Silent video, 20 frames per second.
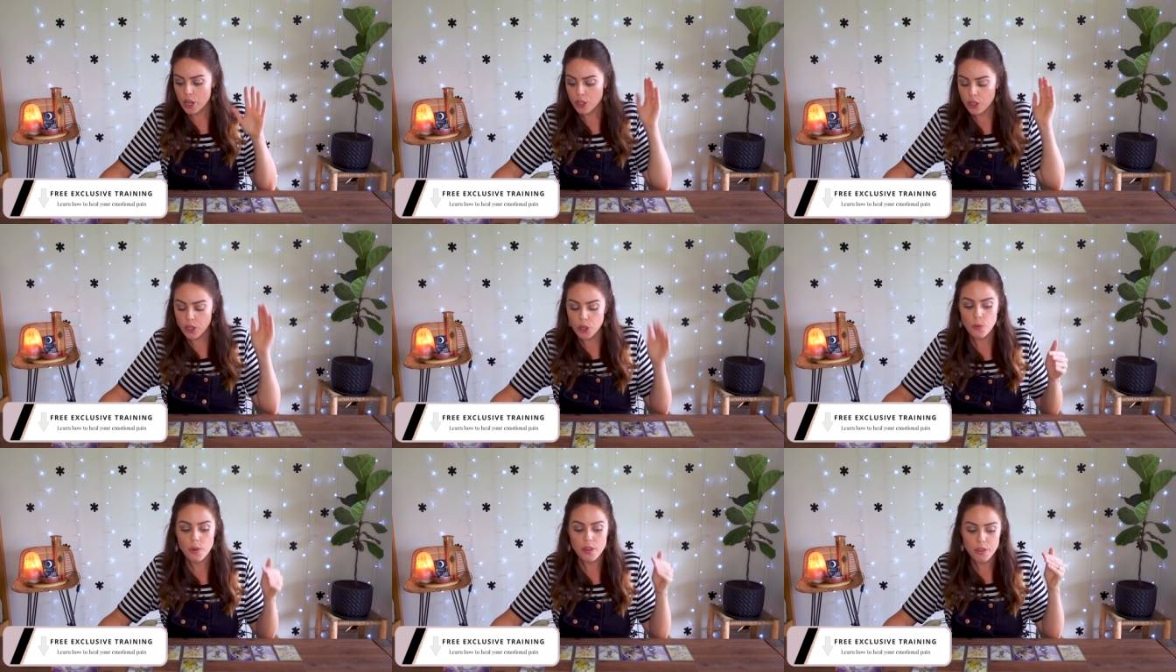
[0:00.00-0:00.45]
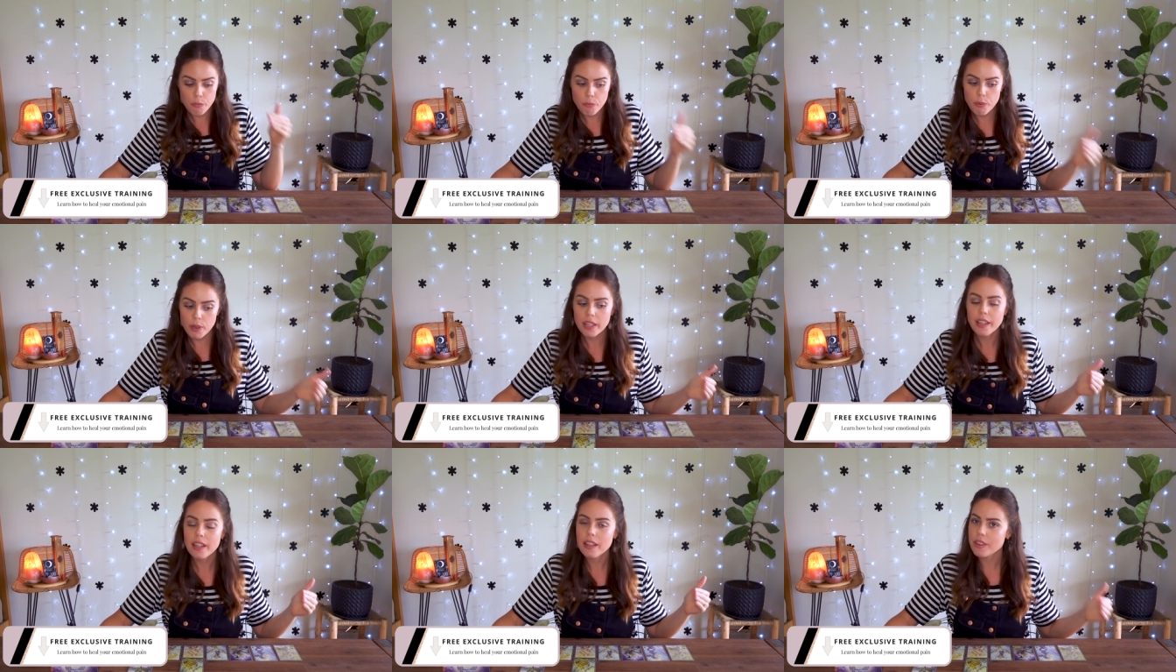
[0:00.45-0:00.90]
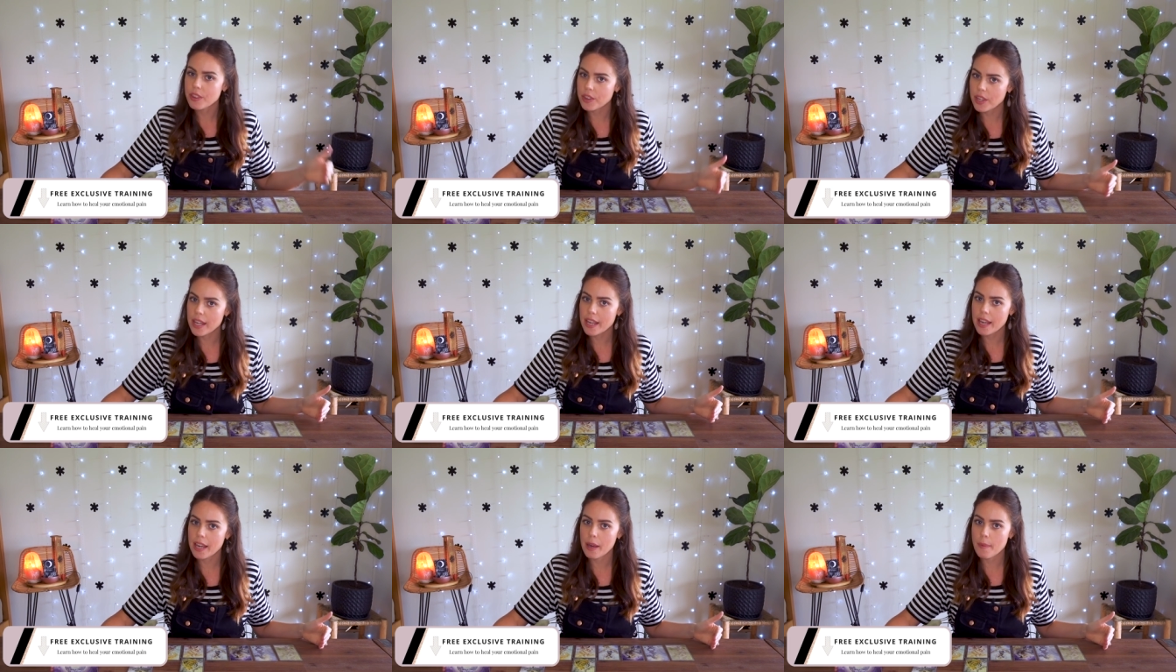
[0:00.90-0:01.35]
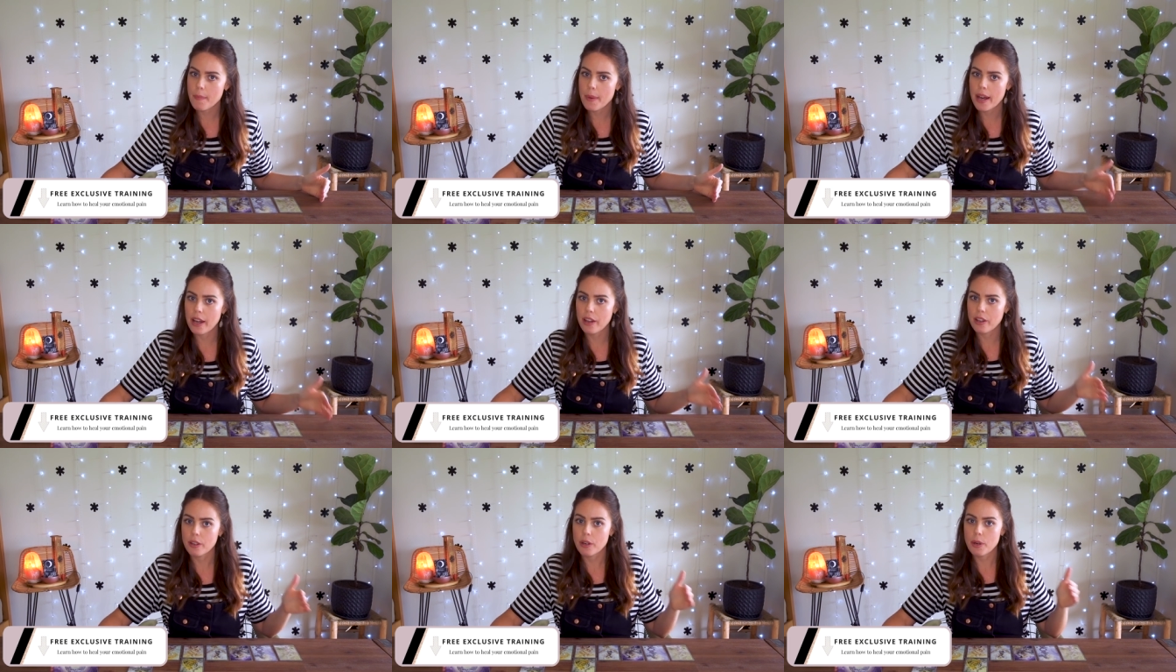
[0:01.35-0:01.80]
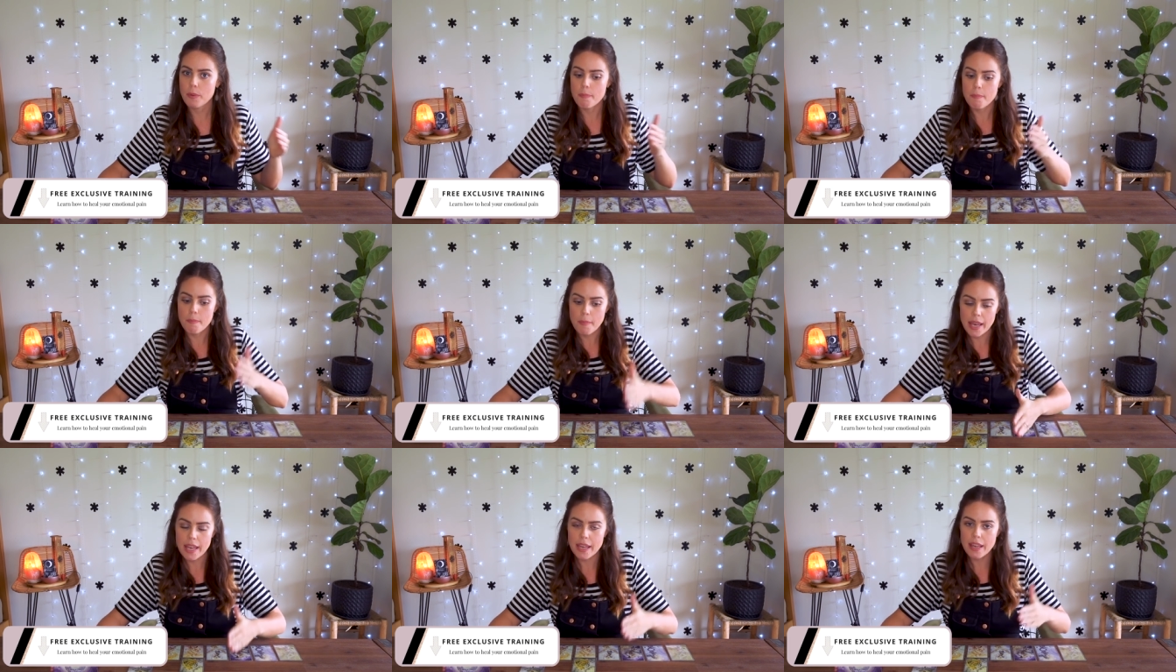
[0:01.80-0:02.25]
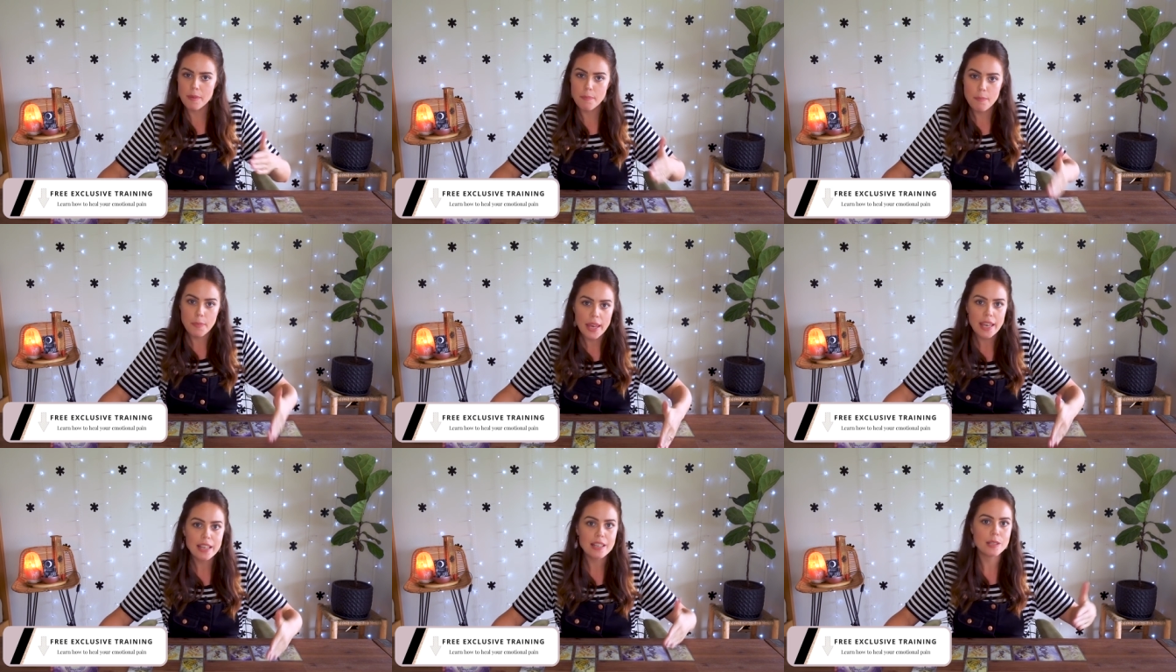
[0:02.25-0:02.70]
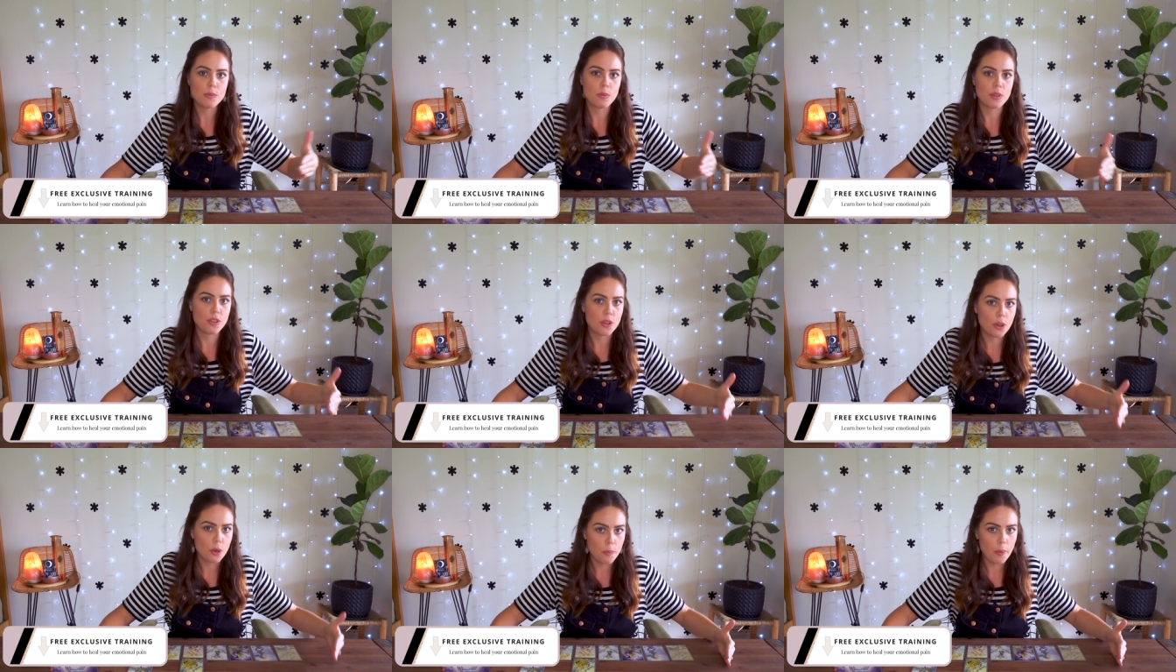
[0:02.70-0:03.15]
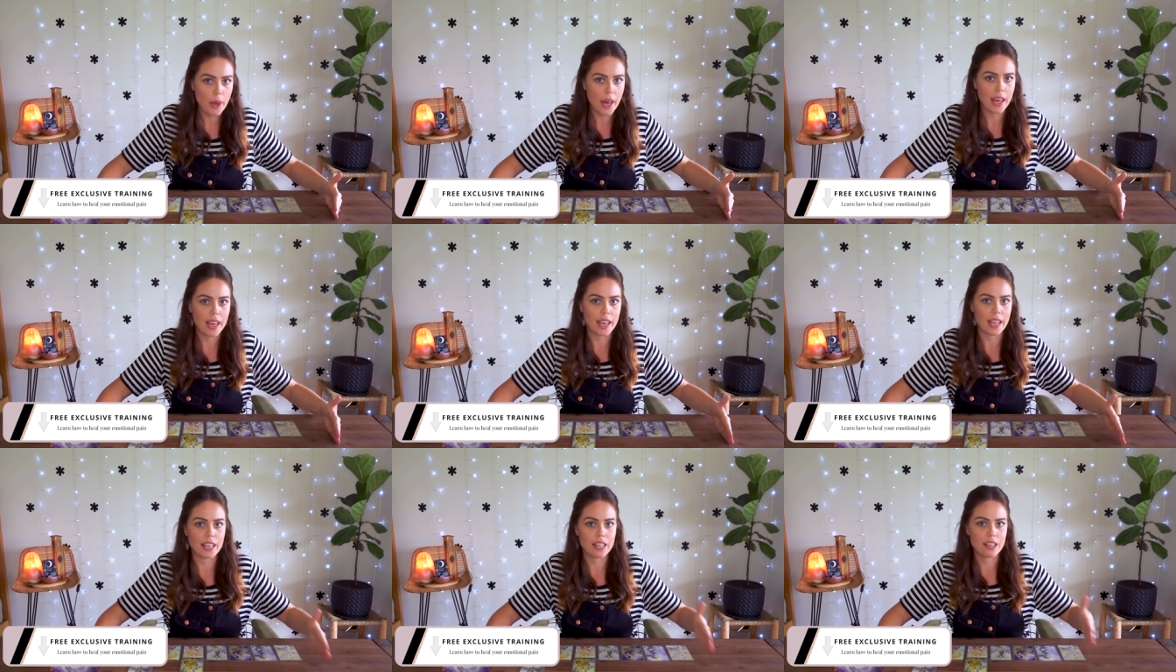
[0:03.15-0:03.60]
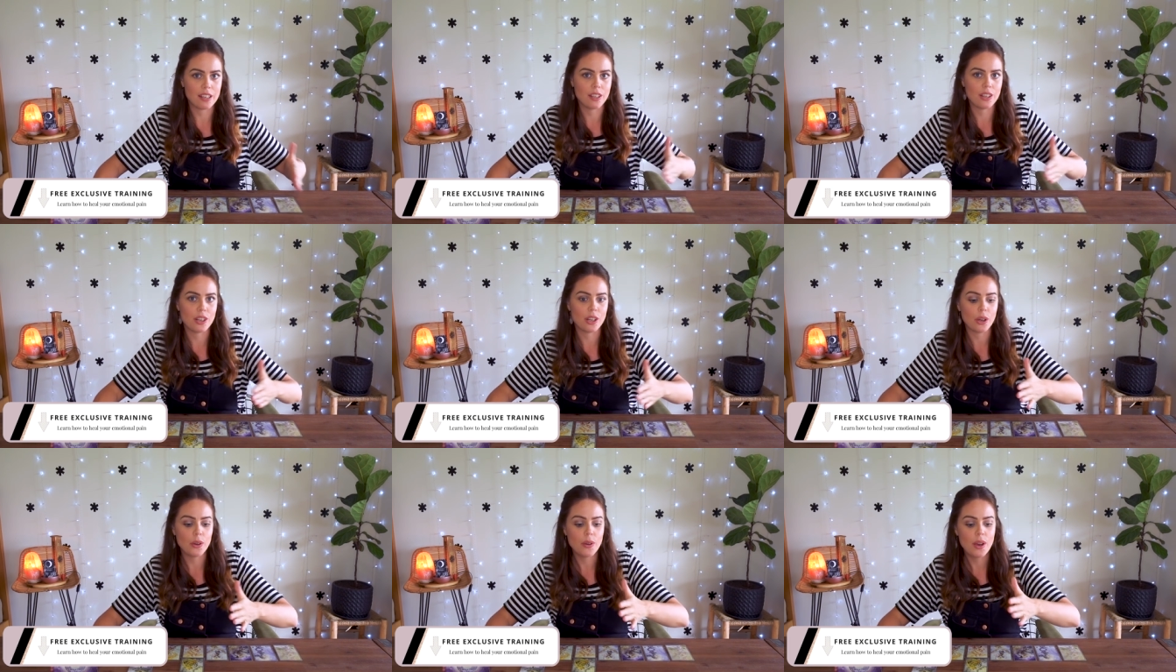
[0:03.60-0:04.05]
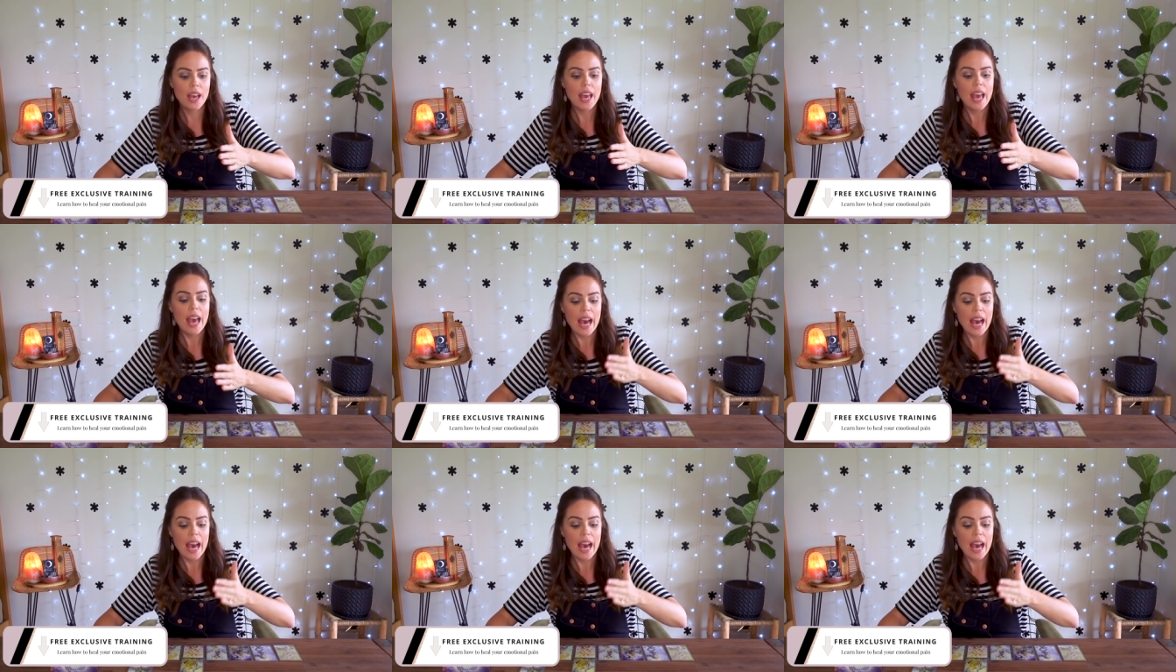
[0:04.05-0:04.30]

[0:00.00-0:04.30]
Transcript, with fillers: you were really thinking about making peace with your pain, you know,